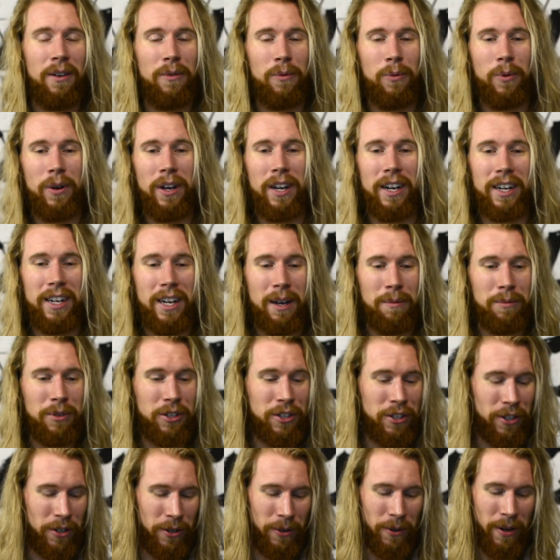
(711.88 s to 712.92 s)
when it
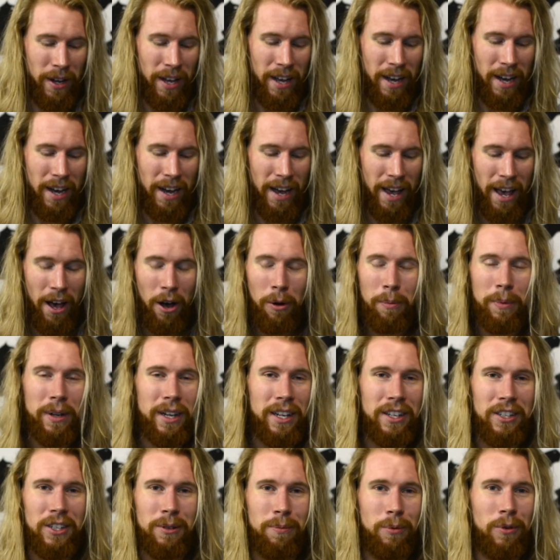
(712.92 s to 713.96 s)
comes to helmet
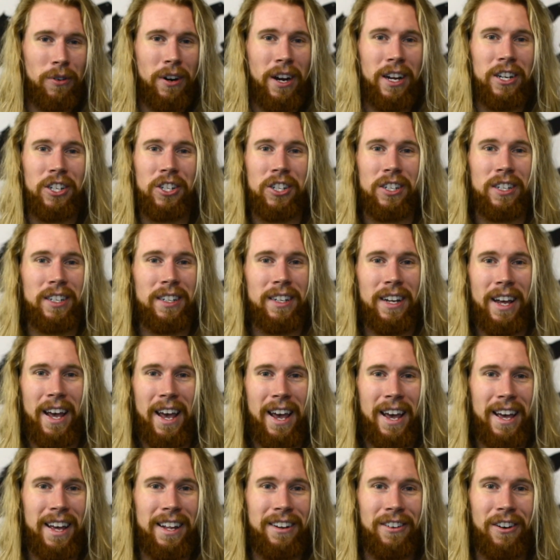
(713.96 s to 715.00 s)
inspiration
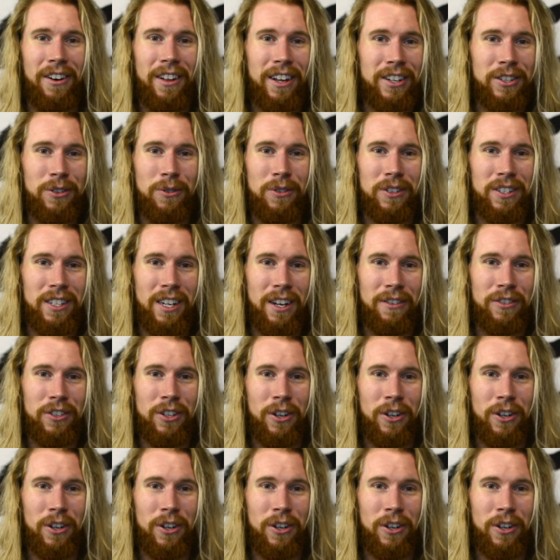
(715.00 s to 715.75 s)
and all that sort of stuff.